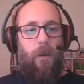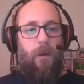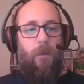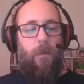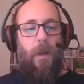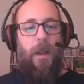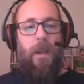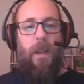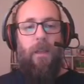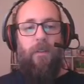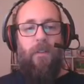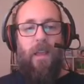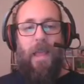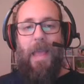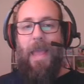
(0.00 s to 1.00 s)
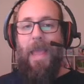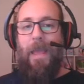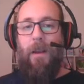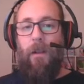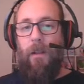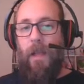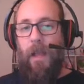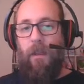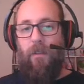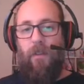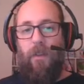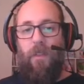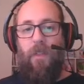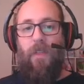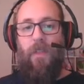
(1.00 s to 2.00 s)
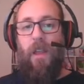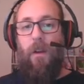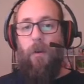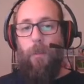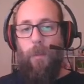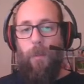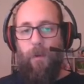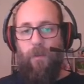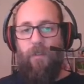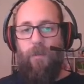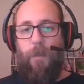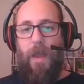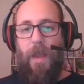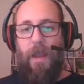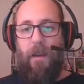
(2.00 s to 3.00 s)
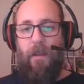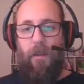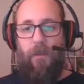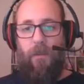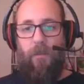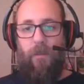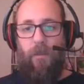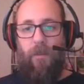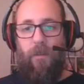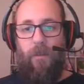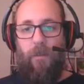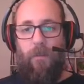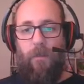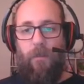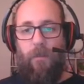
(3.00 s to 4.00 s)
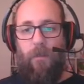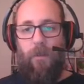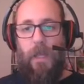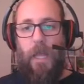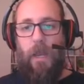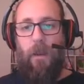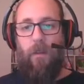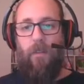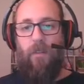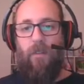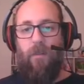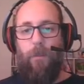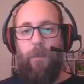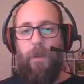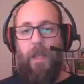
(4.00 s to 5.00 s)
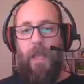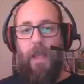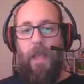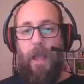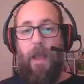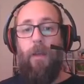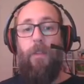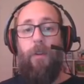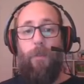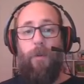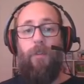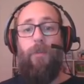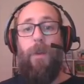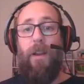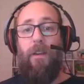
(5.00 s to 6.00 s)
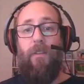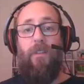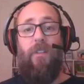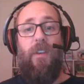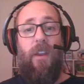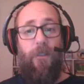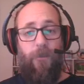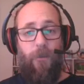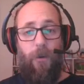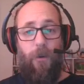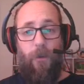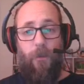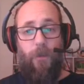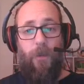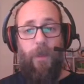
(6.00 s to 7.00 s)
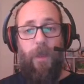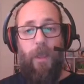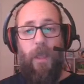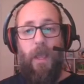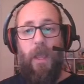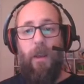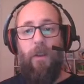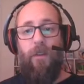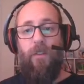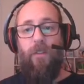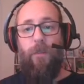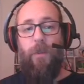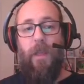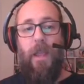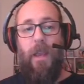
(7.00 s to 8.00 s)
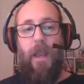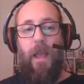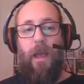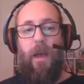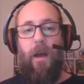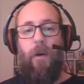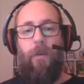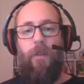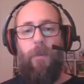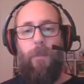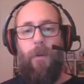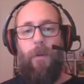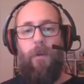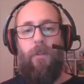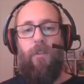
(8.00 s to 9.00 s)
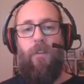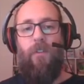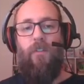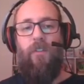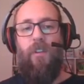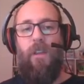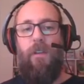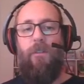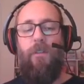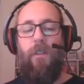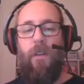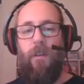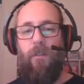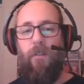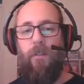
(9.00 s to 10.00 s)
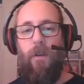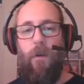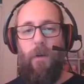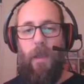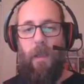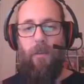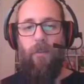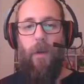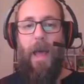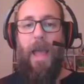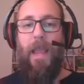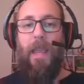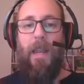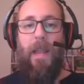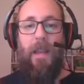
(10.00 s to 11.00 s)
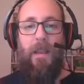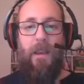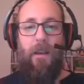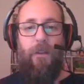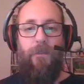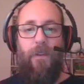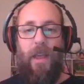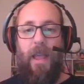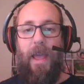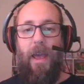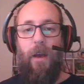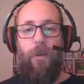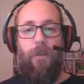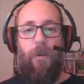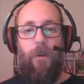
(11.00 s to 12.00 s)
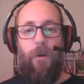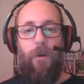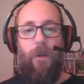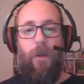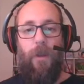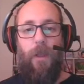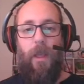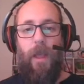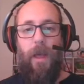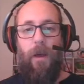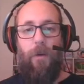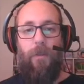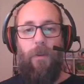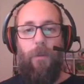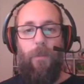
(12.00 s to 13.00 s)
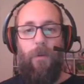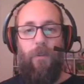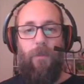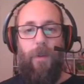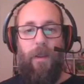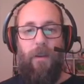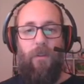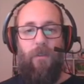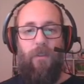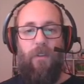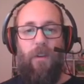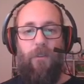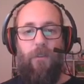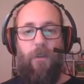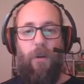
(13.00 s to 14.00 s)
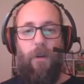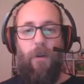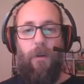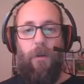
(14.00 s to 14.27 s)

Write an essay analyzing their perspectives and explain how their perspectives differ and explain how the poets achieve this. Okay, so I can identify how their perspectives differ.